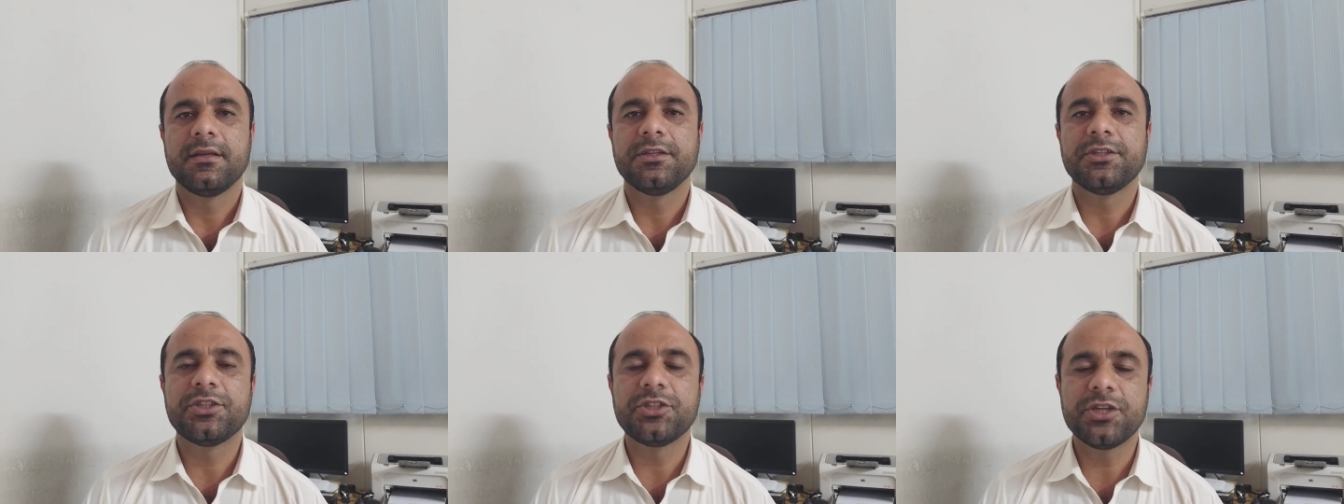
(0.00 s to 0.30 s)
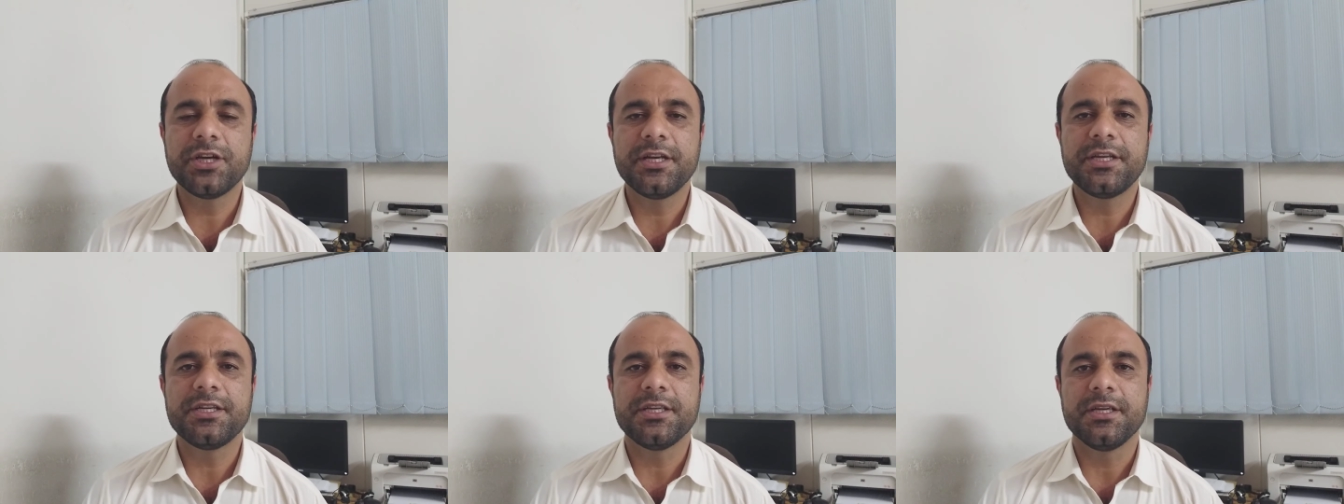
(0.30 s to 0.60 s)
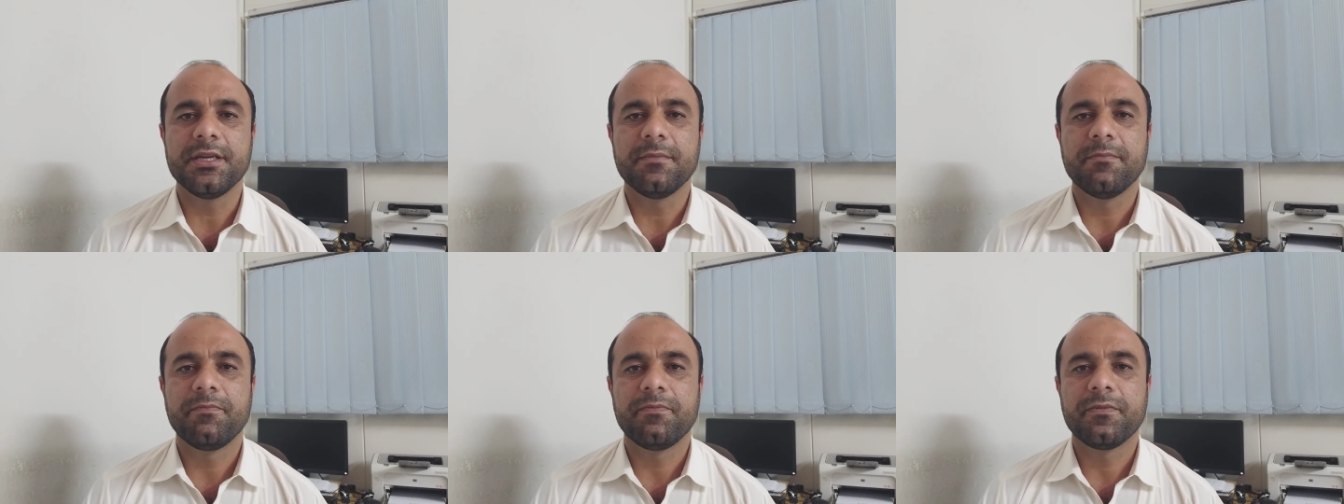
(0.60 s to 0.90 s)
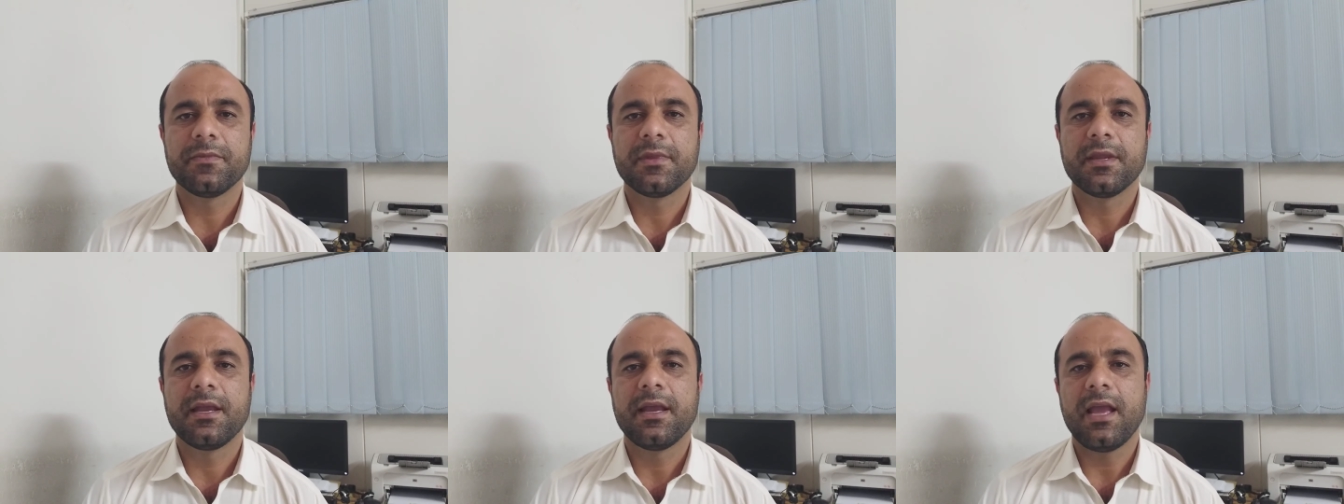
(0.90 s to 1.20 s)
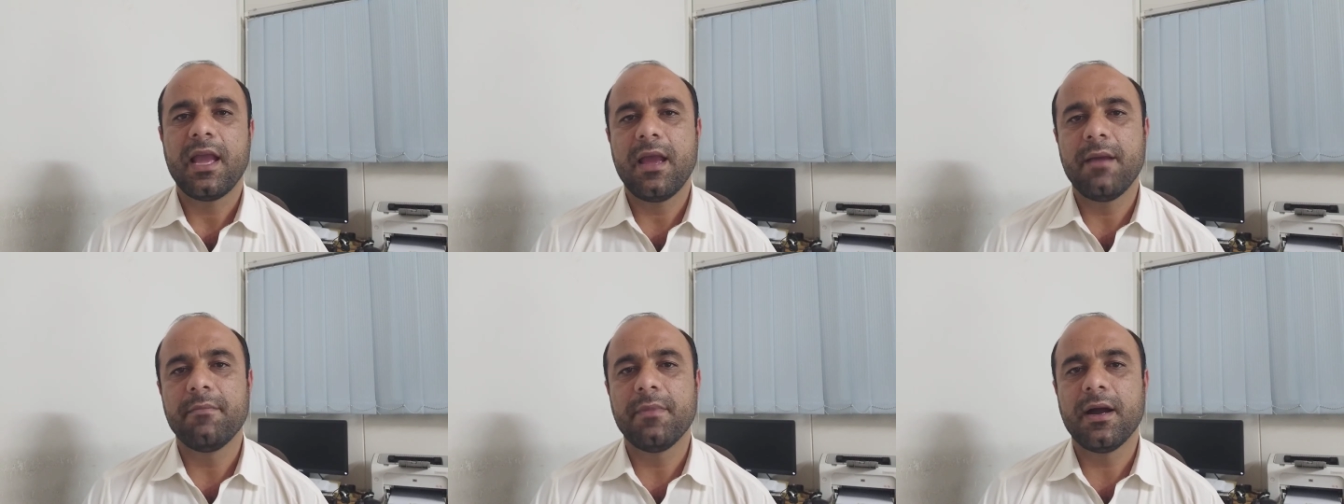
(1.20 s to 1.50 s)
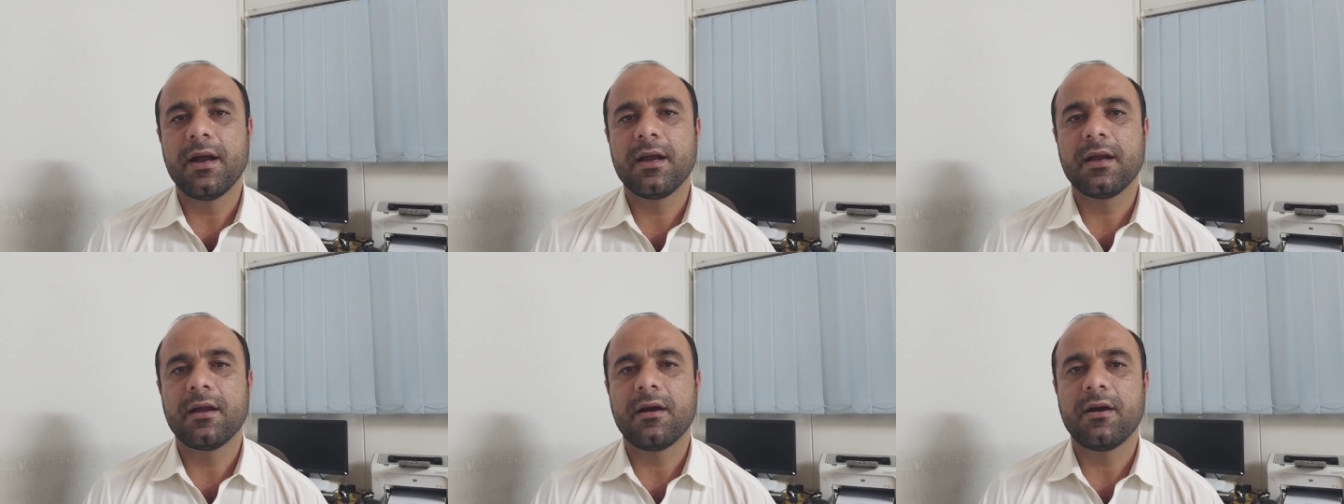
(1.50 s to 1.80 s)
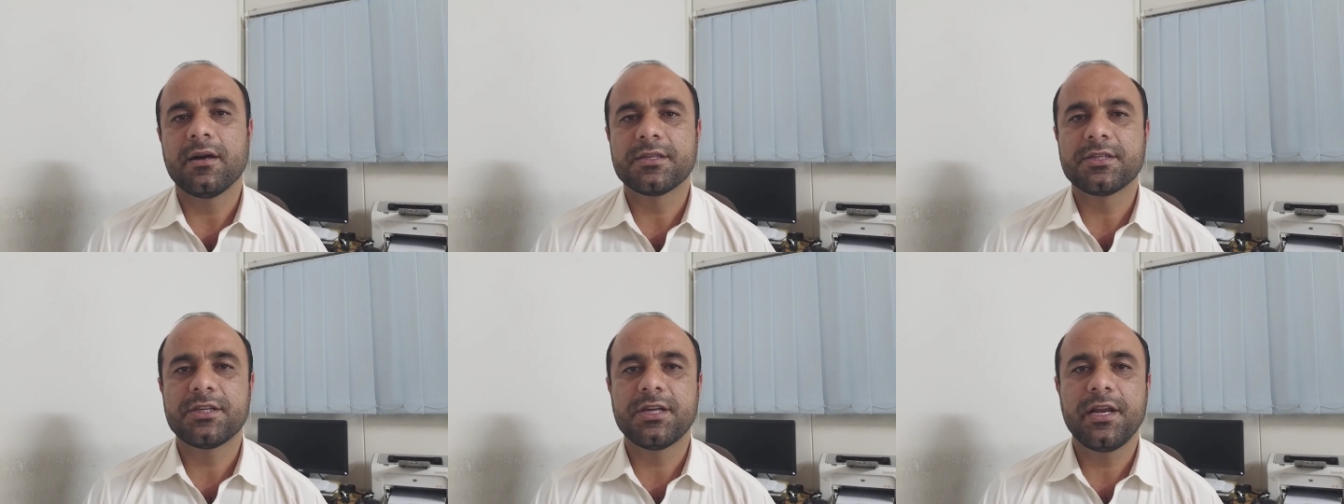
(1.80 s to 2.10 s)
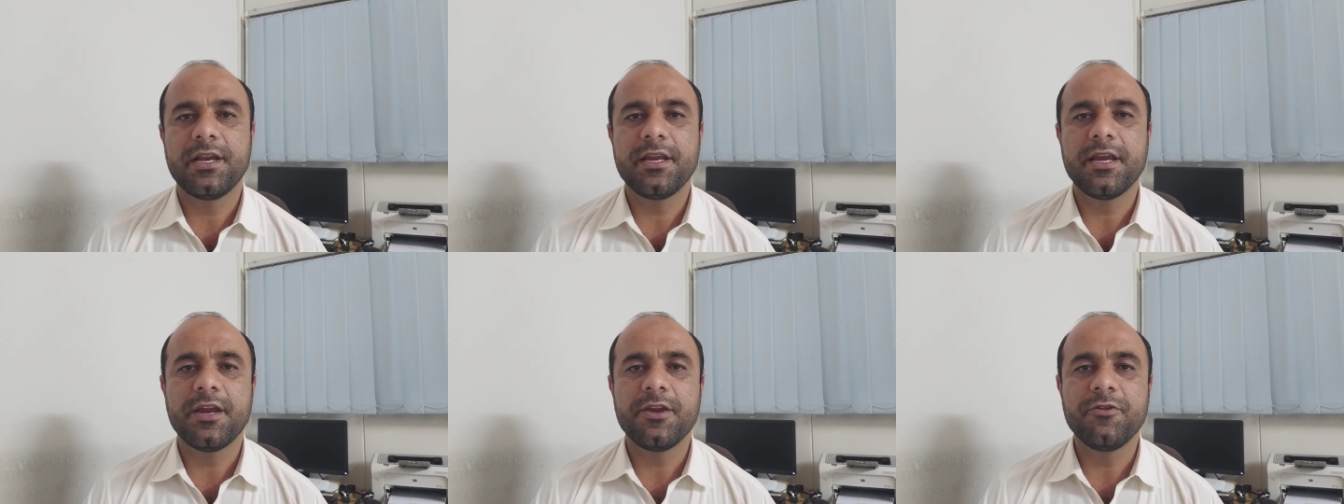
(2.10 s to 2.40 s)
Treaty among Australia,